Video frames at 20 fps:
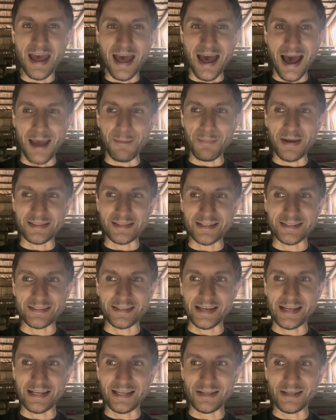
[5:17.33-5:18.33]
I met this
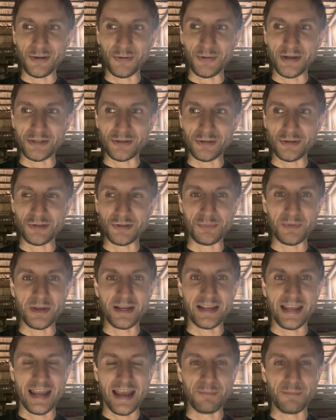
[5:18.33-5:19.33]
lady who introduced me
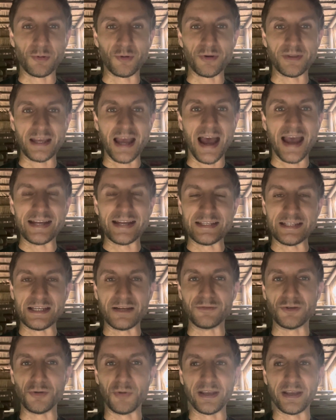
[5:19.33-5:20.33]
to Kambo or the idea
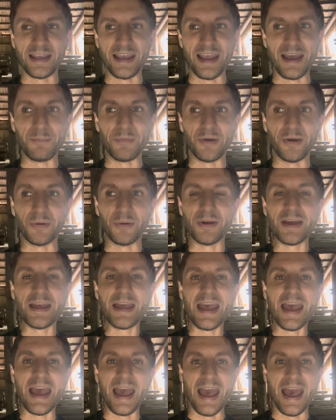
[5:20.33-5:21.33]
of doing Kambo.
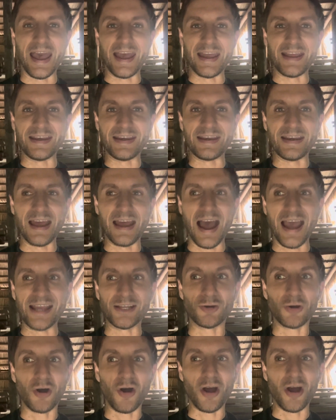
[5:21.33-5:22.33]
And I,
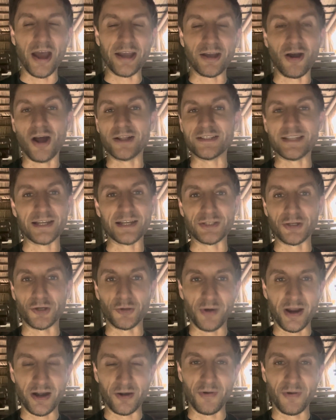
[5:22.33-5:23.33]
I contacted
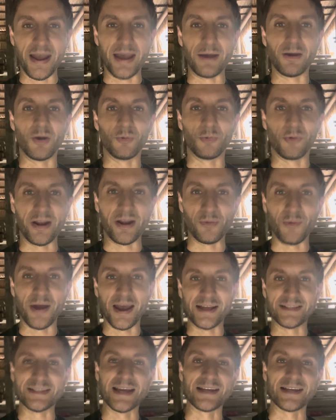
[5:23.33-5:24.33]
her right away. Oh, right
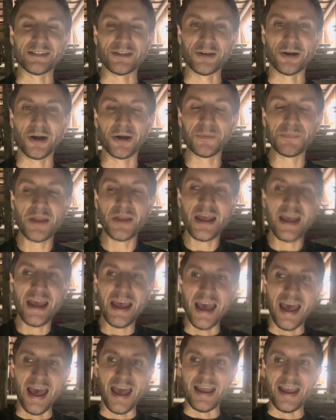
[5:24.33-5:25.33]
away, I texted her
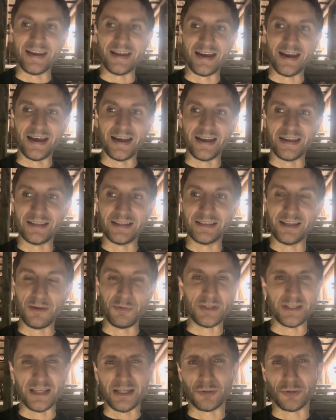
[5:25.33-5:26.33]
and uh, it
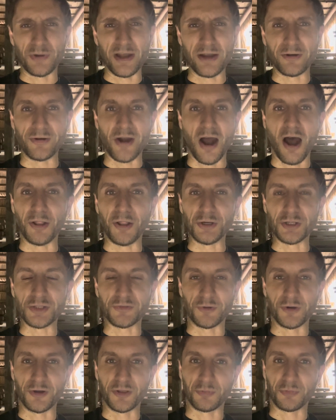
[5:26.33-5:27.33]
was like three hundred dollars
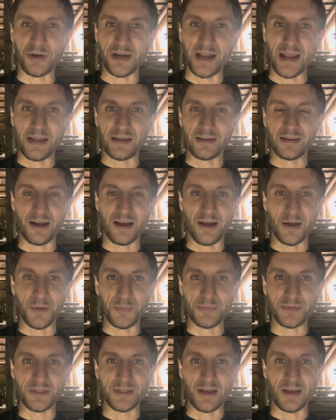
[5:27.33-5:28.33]
for a three day
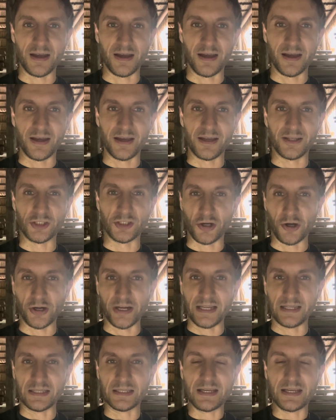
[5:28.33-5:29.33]
um, uh,
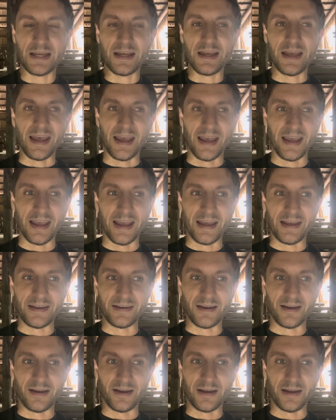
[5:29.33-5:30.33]
journey,
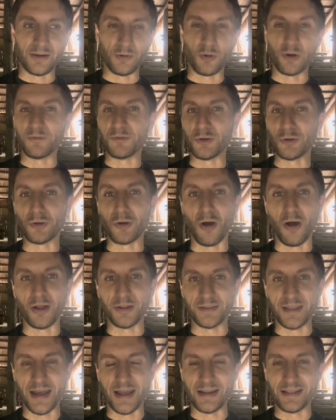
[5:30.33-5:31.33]
and uh, or if you can call
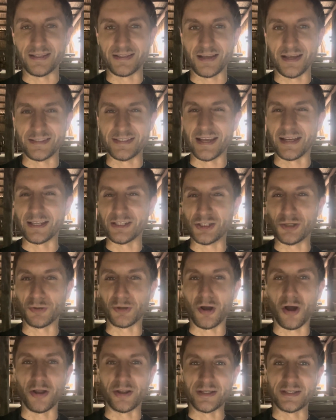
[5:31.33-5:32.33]
it that, it's, I guess you
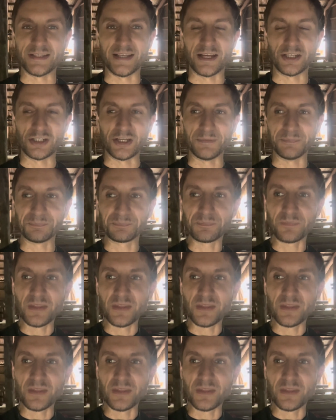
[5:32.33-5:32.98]
would call it a session.